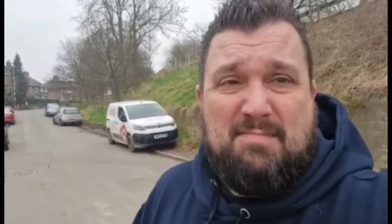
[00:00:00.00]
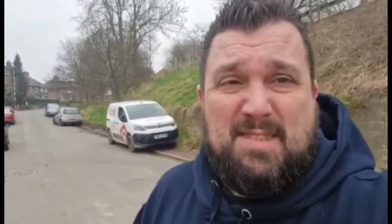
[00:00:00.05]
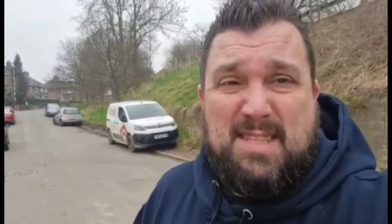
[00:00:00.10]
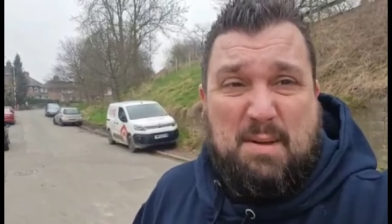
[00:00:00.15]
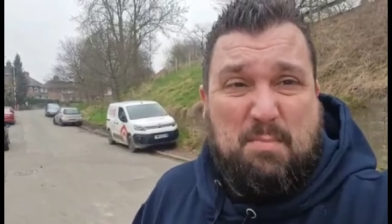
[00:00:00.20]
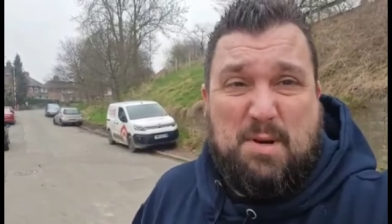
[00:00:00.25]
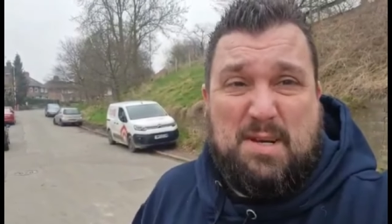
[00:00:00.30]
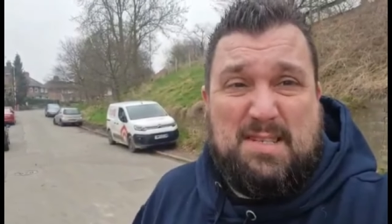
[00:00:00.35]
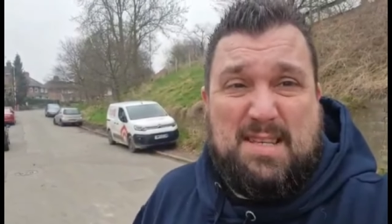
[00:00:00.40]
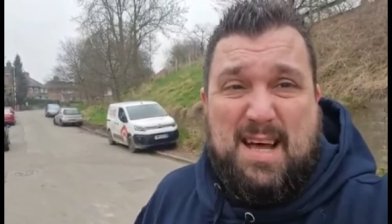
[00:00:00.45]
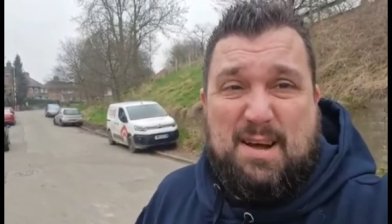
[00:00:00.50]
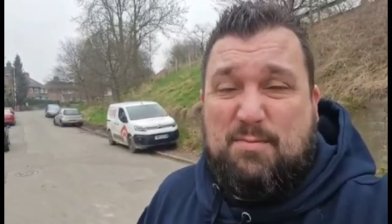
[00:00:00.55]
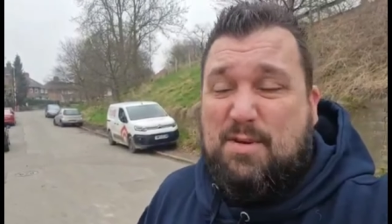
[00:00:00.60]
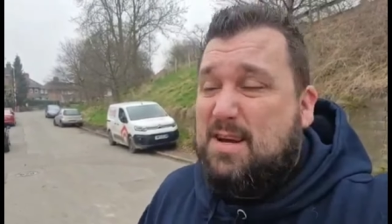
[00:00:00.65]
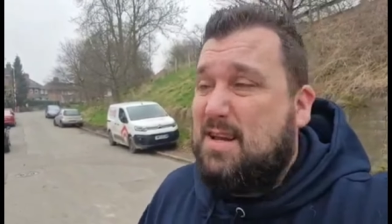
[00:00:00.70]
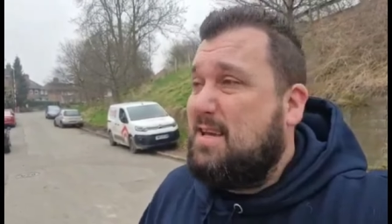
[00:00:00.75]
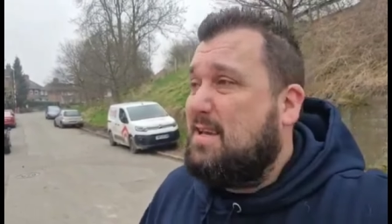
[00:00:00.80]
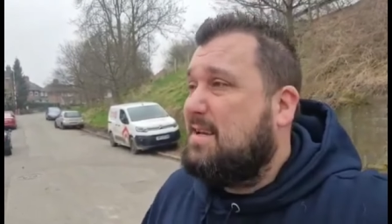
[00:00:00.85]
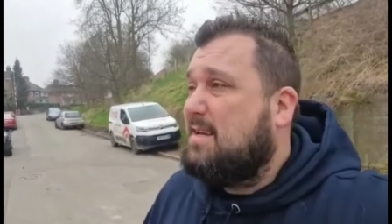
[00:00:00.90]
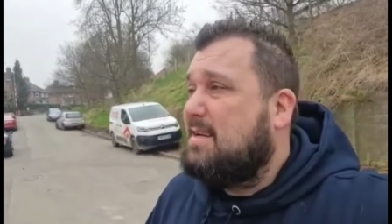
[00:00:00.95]
Simple as that,
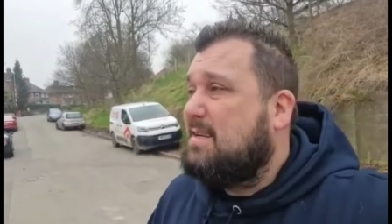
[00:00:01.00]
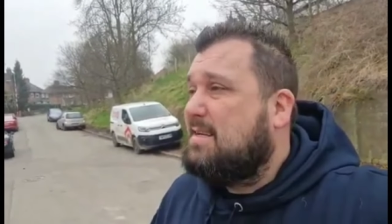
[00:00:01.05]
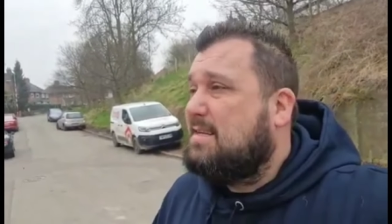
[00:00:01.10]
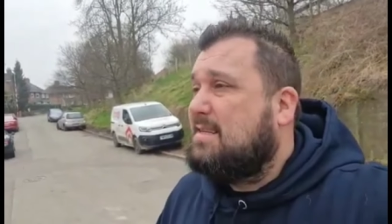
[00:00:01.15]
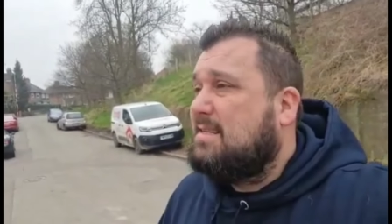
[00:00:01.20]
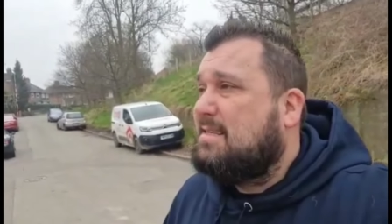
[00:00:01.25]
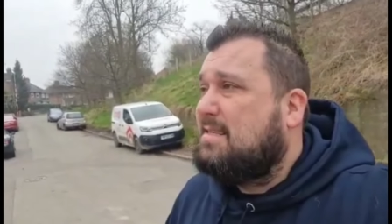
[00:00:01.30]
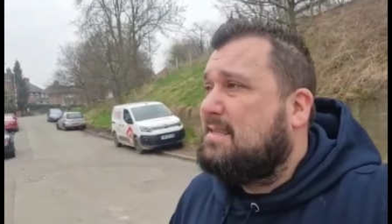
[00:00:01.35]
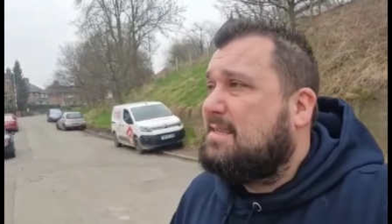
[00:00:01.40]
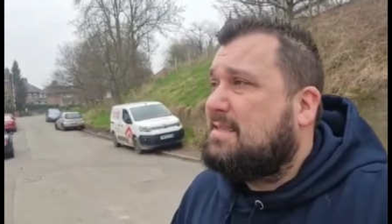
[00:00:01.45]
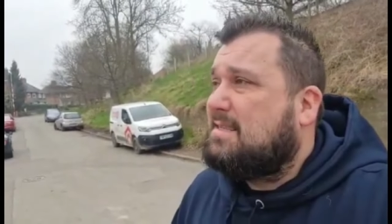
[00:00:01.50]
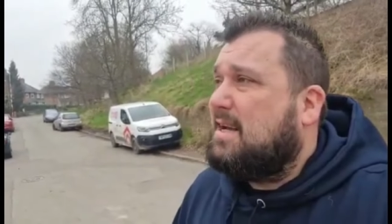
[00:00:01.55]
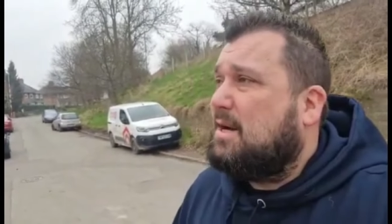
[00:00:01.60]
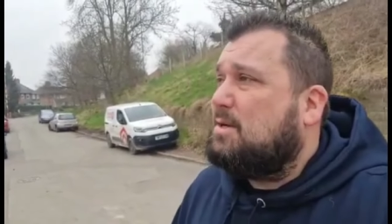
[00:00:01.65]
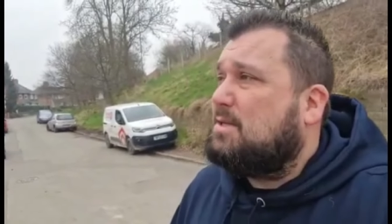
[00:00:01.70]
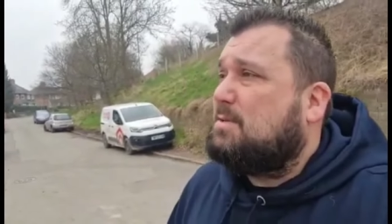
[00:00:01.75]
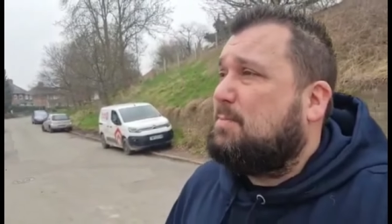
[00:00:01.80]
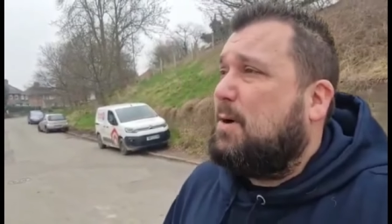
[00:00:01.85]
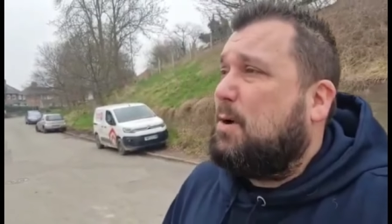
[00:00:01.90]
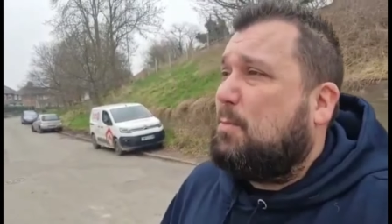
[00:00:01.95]
really.
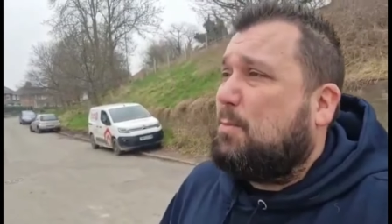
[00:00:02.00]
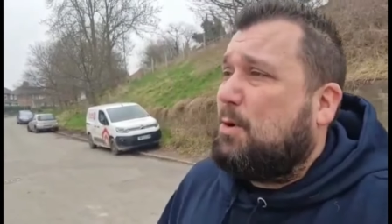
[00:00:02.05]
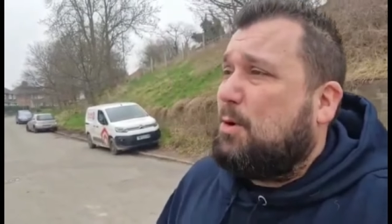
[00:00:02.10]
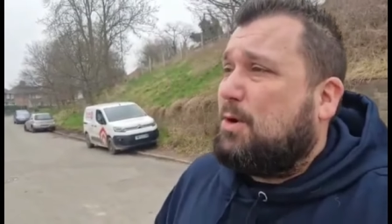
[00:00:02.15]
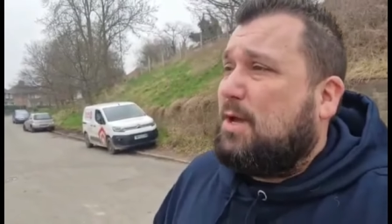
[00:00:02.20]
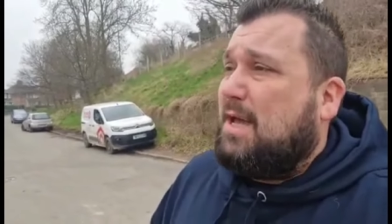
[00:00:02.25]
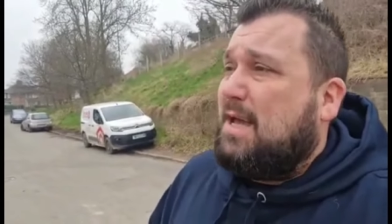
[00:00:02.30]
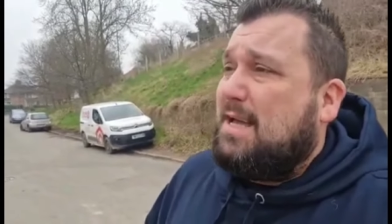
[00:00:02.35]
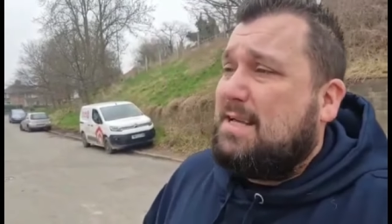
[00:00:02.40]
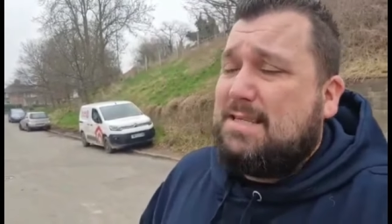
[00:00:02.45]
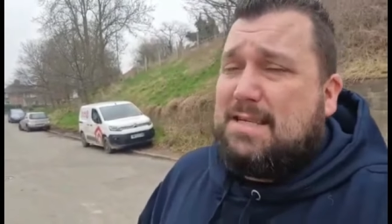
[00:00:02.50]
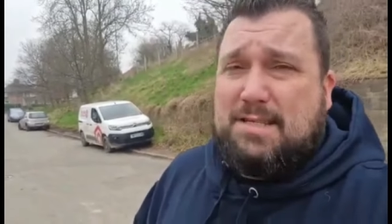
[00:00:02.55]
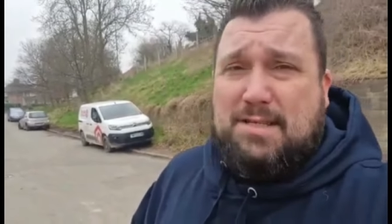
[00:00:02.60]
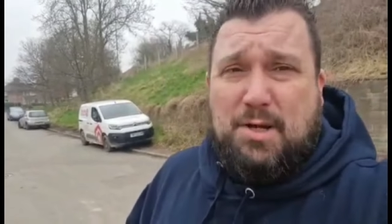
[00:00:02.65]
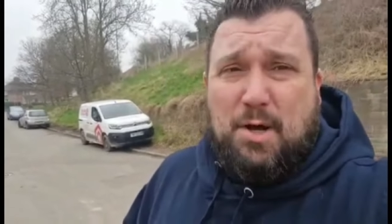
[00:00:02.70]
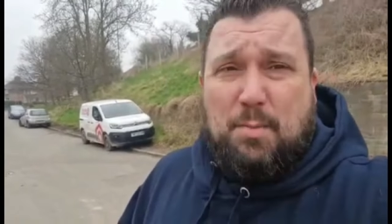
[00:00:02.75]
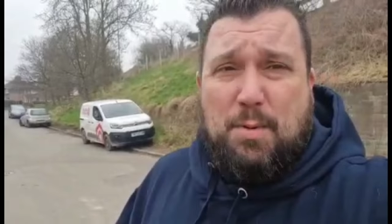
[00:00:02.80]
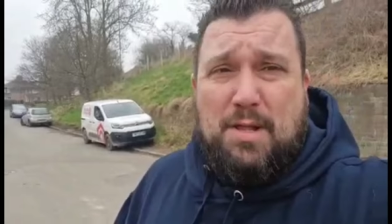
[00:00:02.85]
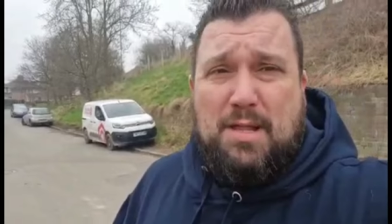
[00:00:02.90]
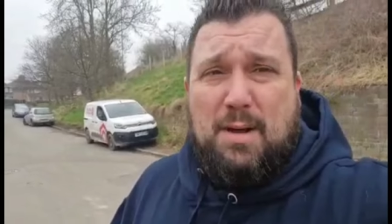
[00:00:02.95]
So Spittal Brook is
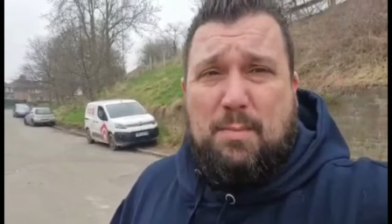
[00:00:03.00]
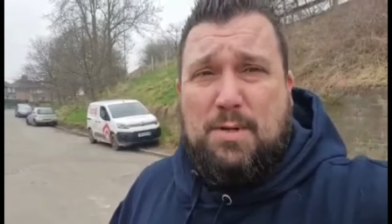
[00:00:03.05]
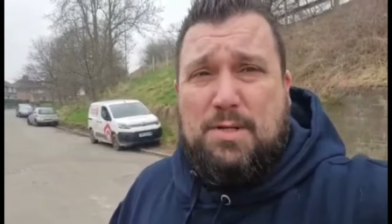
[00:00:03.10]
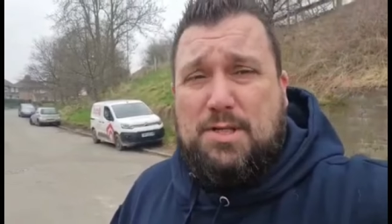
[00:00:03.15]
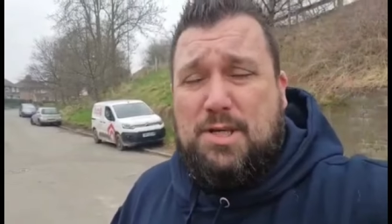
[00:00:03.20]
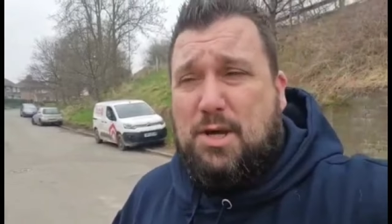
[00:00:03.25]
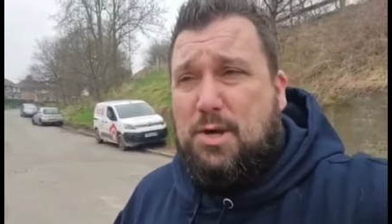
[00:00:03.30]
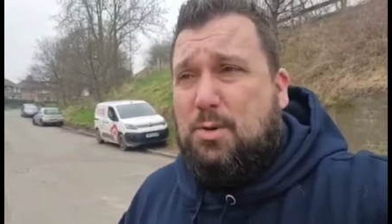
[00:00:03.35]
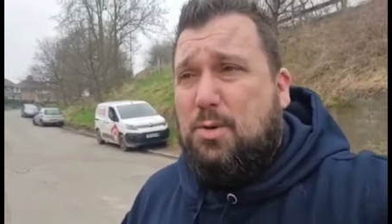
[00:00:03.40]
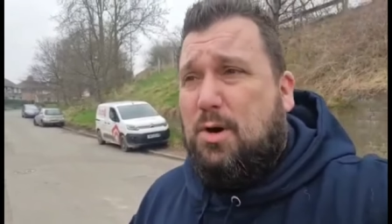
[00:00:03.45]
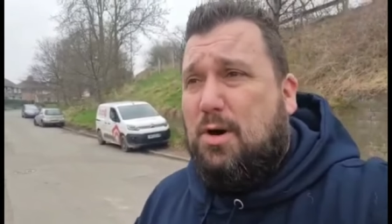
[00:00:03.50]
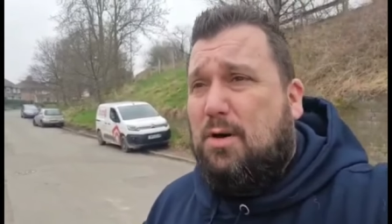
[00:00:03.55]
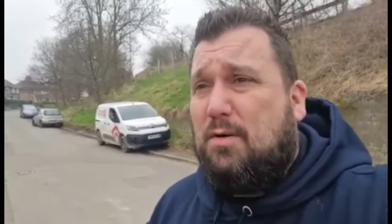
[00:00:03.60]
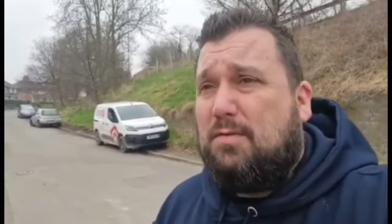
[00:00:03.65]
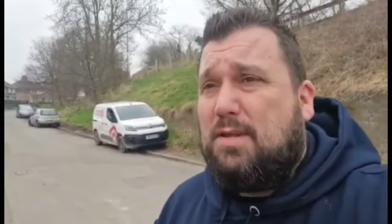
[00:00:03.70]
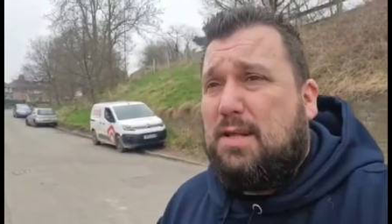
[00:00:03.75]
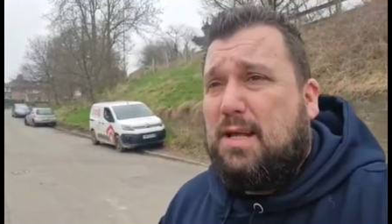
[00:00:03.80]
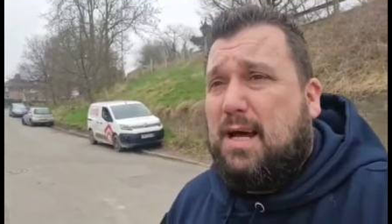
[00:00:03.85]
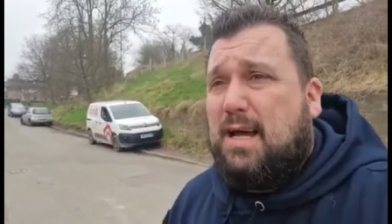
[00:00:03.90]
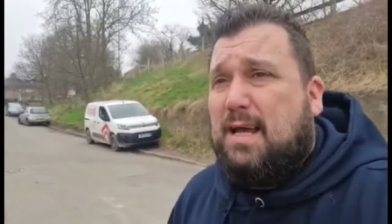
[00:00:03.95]
stop number two
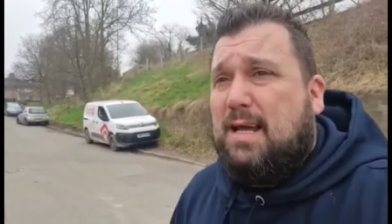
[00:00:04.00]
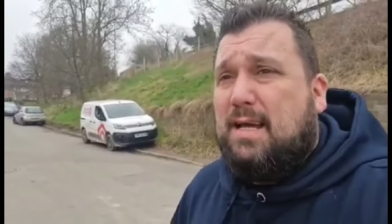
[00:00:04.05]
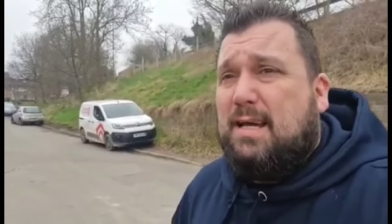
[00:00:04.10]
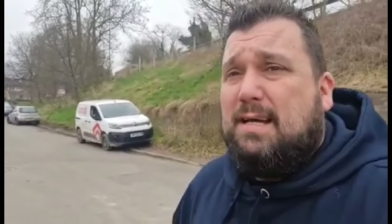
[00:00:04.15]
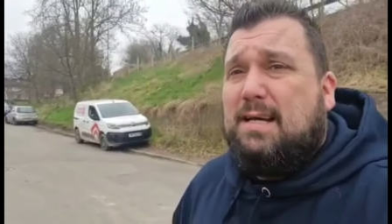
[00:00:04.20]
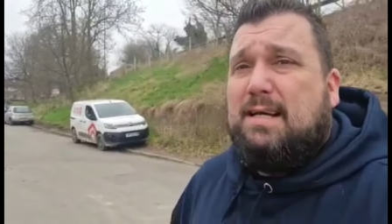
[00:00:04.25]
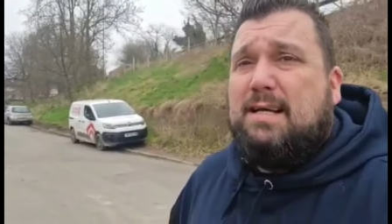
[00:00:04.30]
of the day.